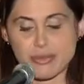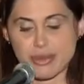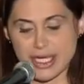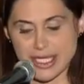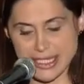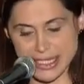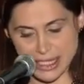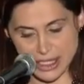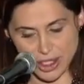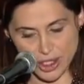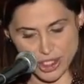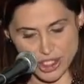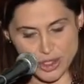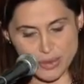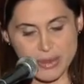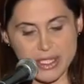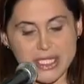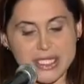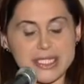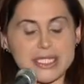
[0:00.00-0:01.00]
Breast
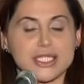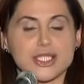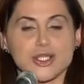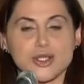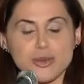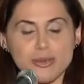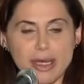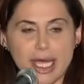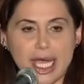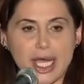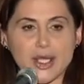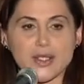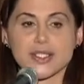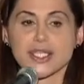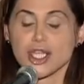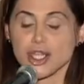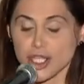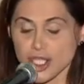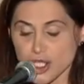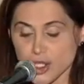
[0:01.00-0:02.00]
enlargement is two
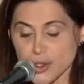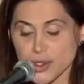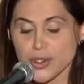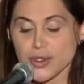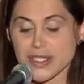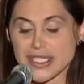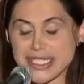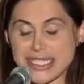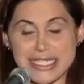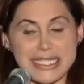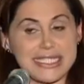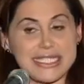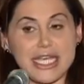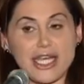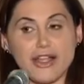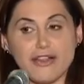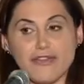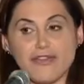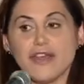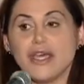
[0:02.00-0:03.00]
pounds. The uterus
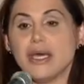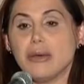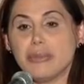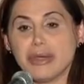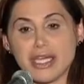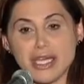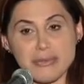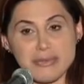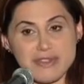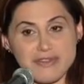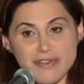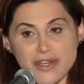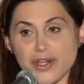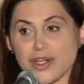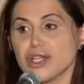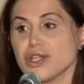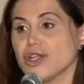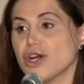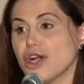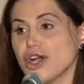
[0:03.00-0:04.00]
itself becomes
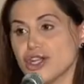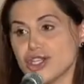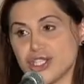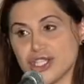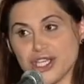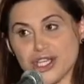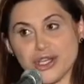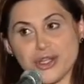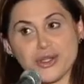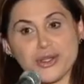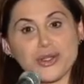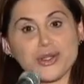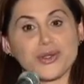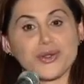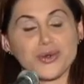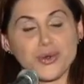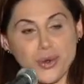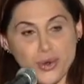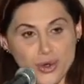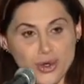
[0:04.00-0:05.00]
very large and
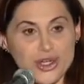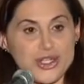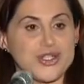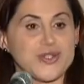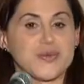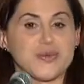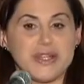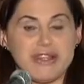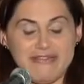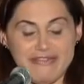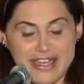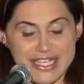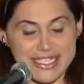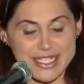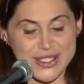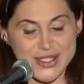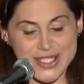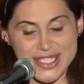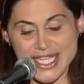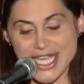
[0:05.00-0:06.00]
gorged with
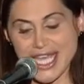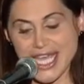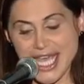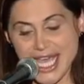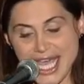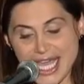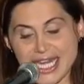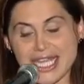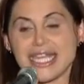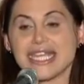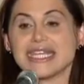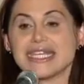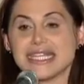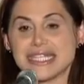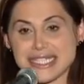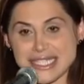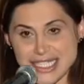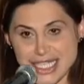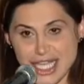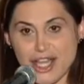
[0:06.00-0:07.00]
vessels, and it
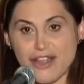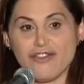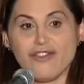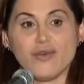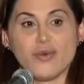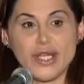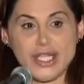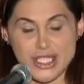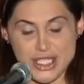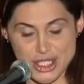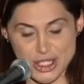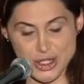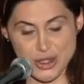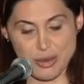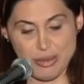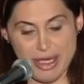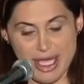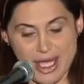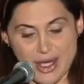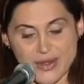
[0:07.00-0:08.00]
itself weighs
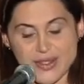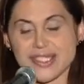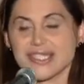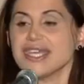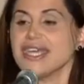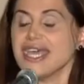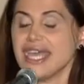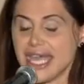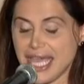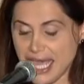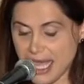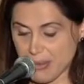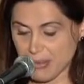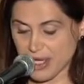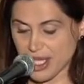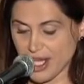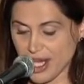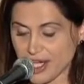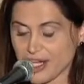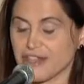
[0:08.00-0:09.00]
two pounds.
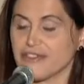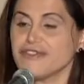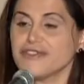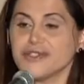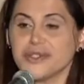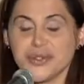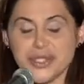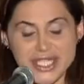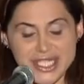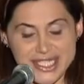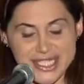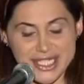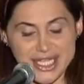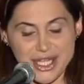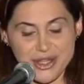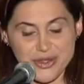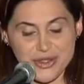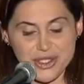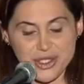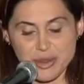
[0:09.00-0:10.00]
Amniotic fluid is
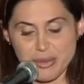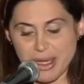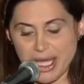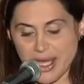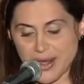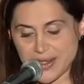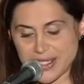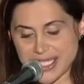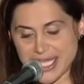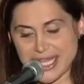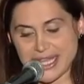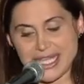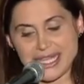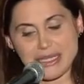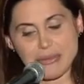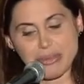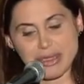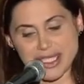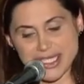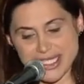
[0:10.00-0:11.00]
another two pounds, and then
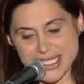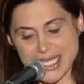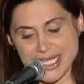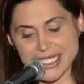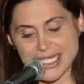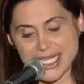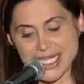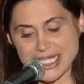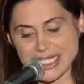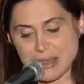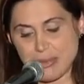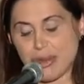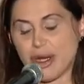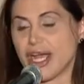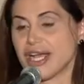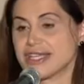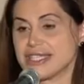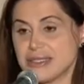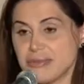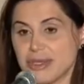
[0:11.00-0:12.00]
the placenta is
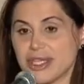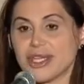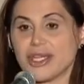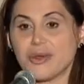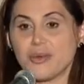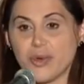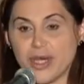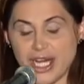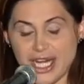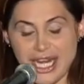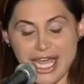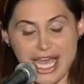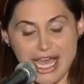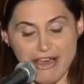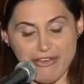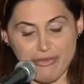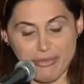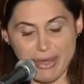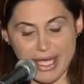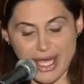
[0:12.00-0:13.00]
approximately one and a
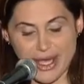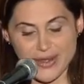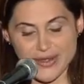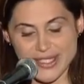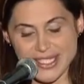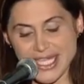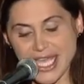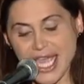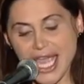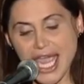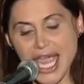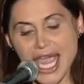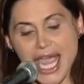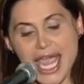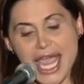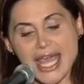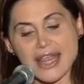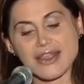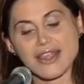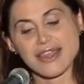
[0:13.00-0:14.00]
half pounds.
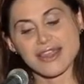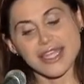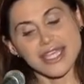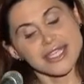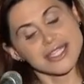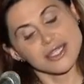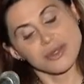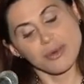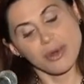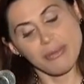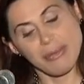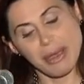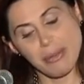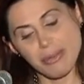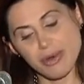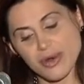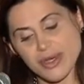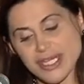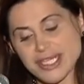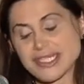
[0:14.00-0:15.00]
And the thing to
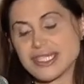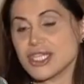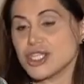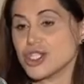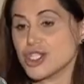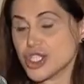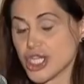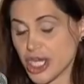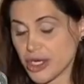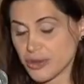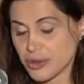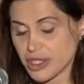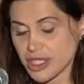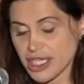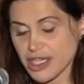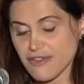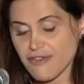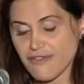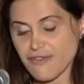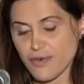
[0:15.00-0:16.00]
remember is that
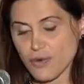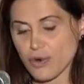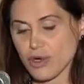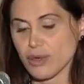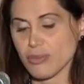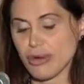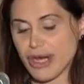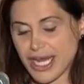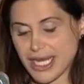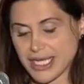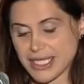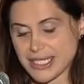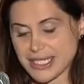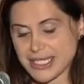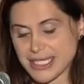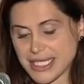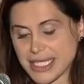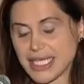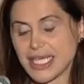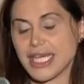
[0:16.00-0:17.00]
generally for
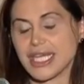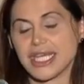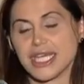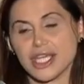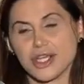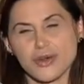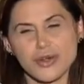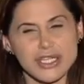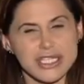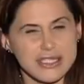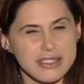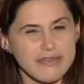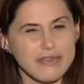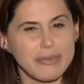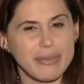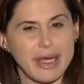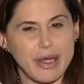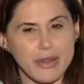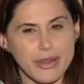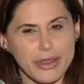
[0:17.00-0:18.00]
pregnancy, an increase of
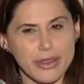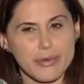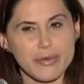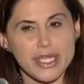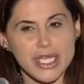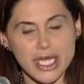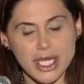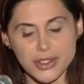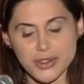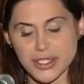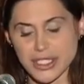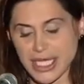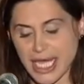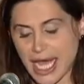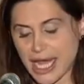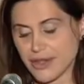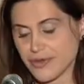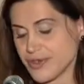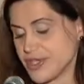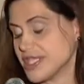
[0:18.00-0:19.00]
about 300
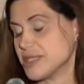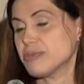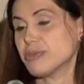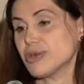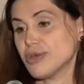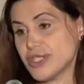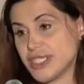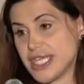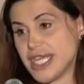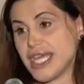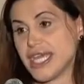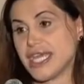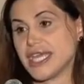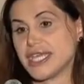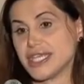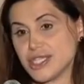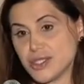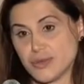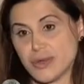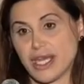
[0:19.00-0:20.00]
calories per day
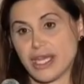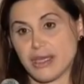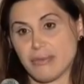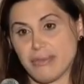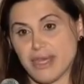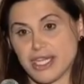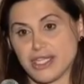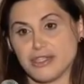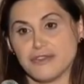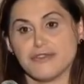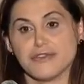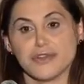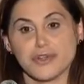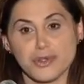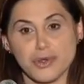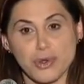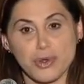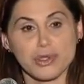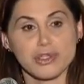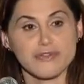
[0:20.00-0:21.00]
is recommended for a
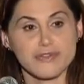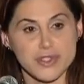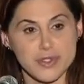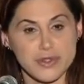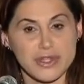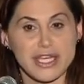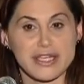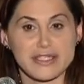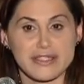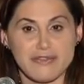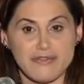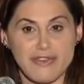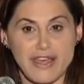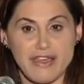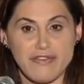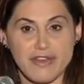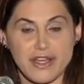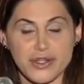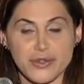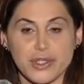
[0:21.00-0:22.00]
goal of
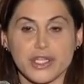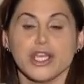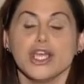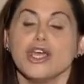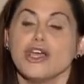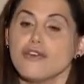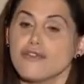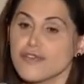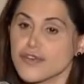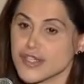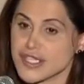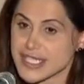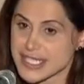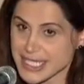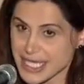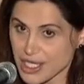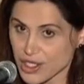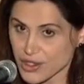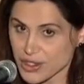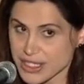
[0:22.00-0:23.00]
2,500 for
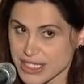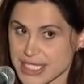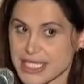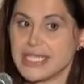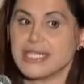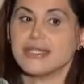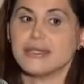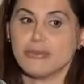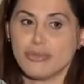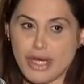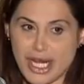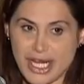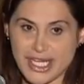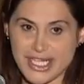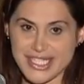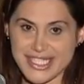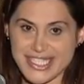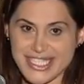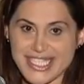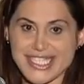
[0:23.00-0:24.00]
singleton
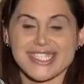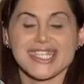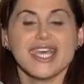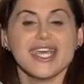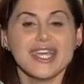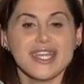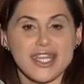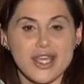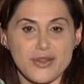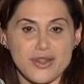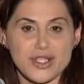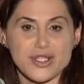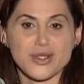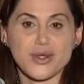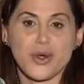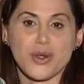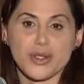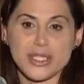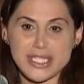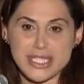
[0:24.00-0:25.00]
pregnancies. Now, this
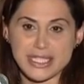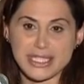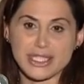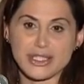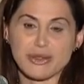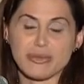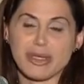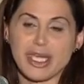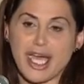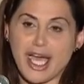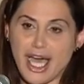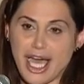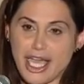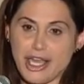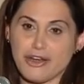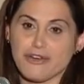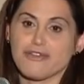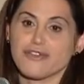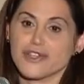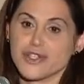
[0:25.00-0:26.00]
goal is a little bit
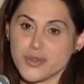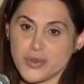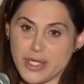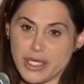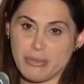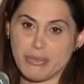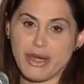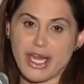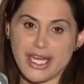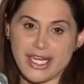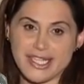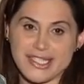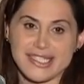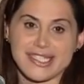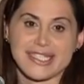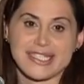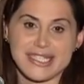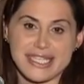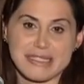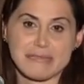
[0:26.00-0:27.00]
higher for twin
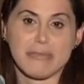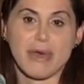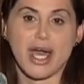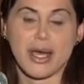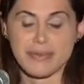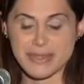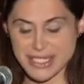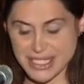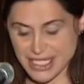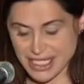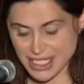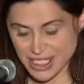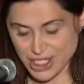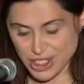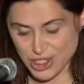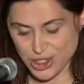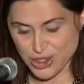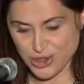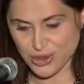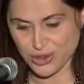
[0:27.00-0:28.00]
pregnancies as moms need
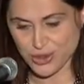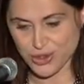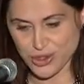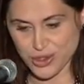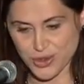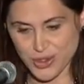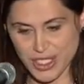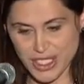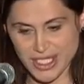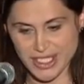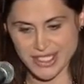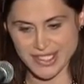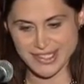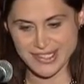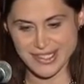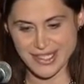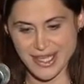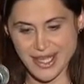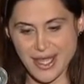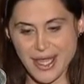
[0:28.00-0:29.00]
additional
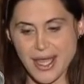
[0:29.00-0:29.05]
nutrients.